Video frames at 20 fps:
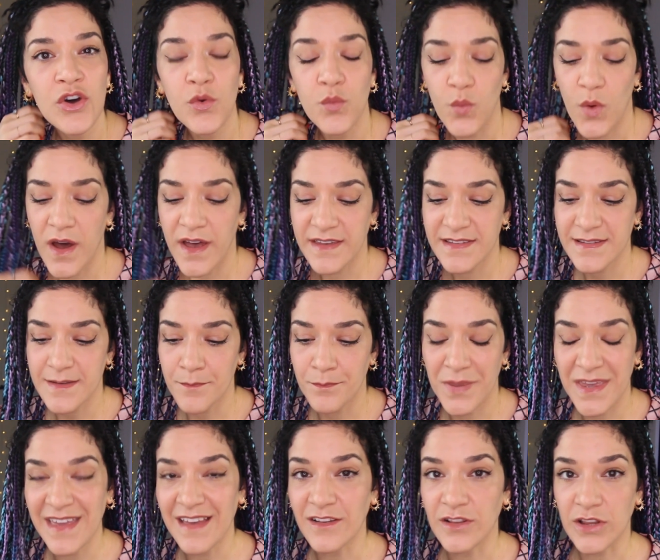was
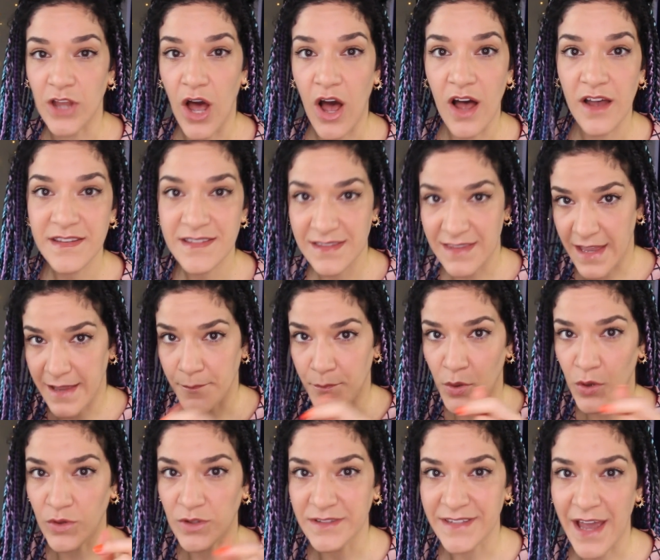being lost, like
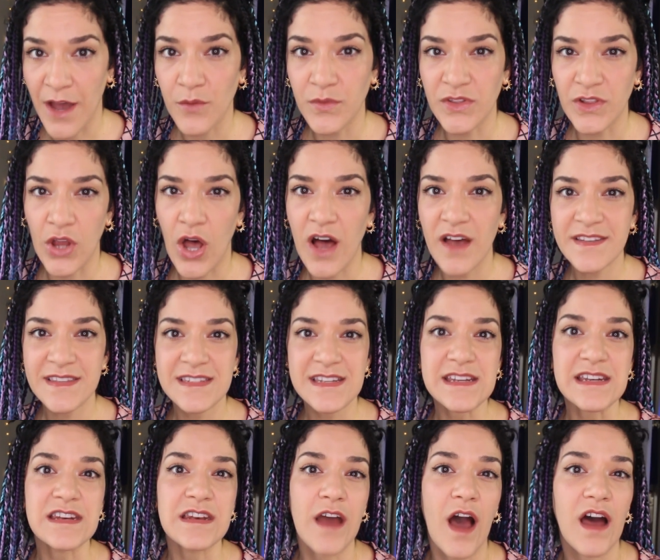pulled out and lost
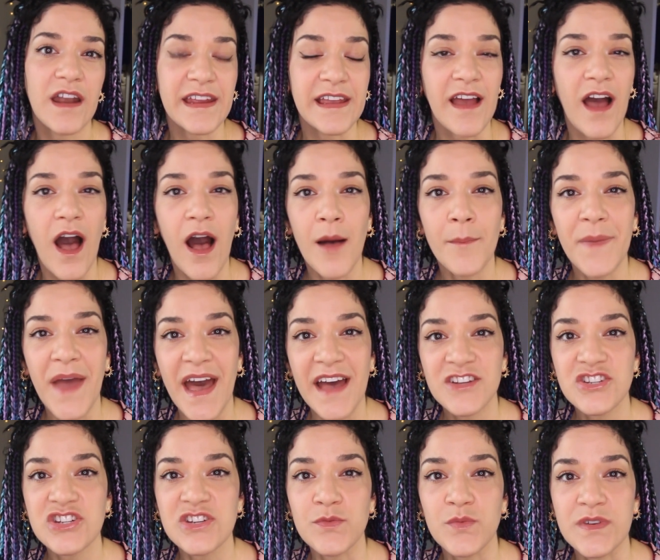and knotting up as
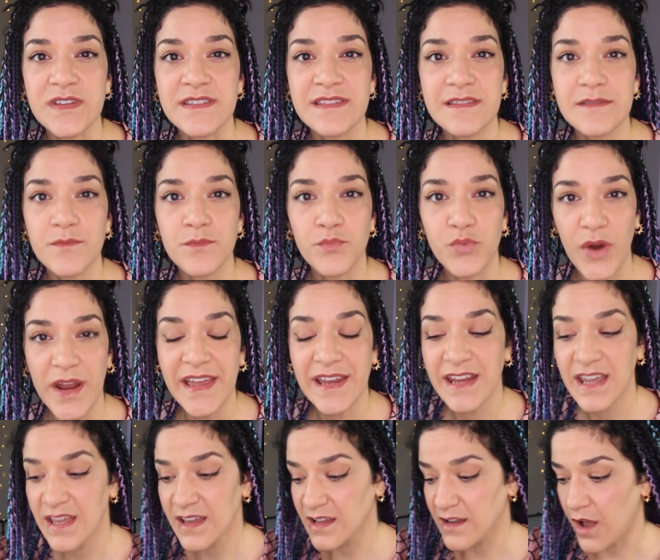she was
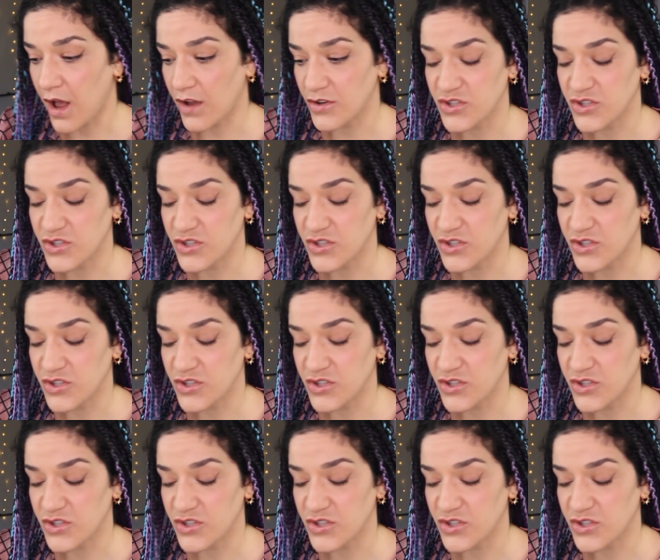braiding,